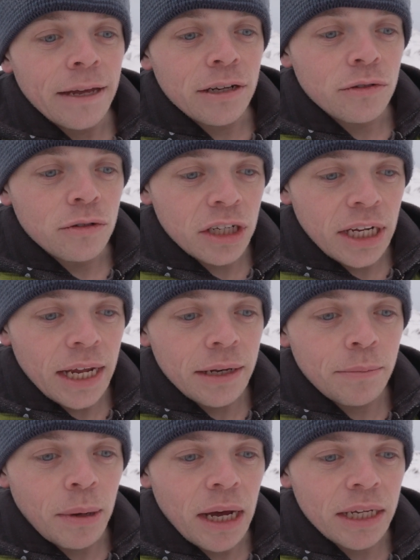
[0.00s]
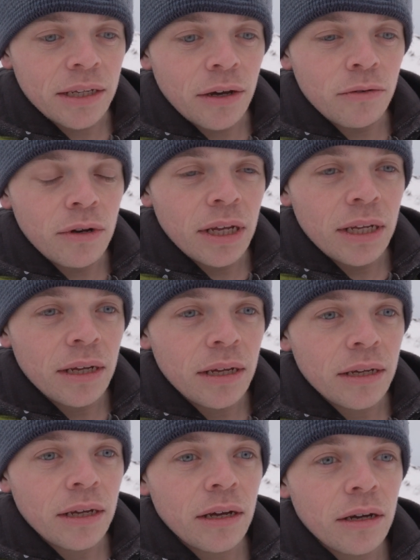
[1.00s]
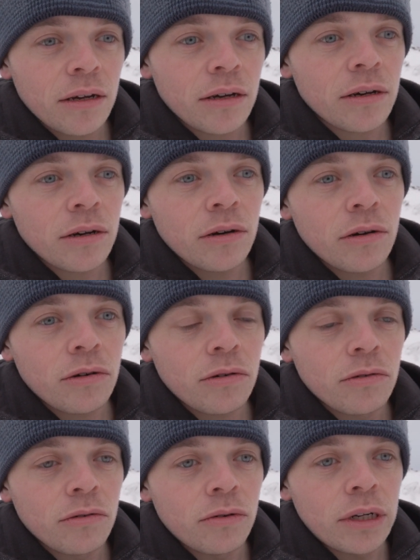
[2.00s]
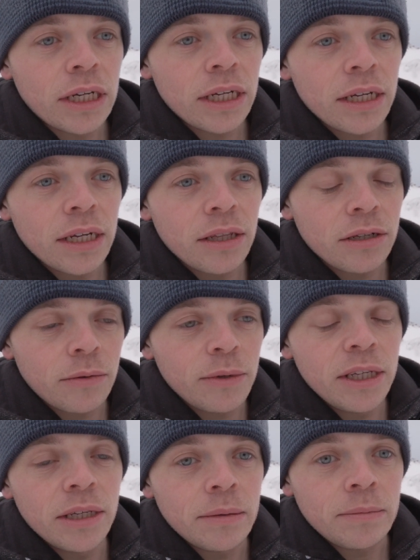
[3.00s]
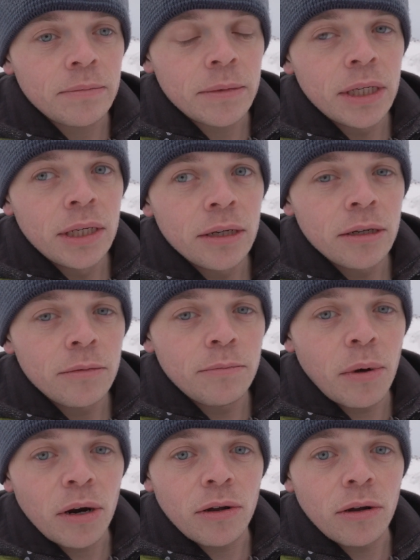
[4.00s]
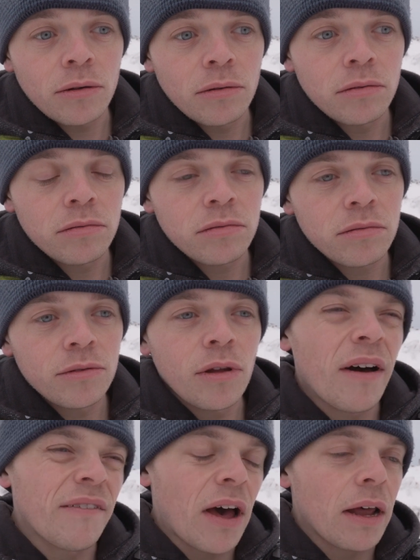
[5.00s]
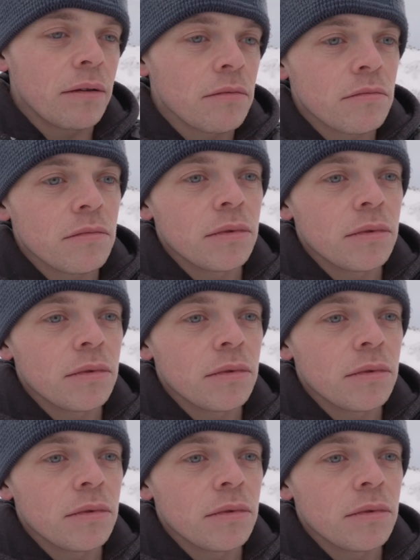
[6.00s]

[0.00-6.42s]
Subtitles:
So just heading back down. There's a wee burger, not a van,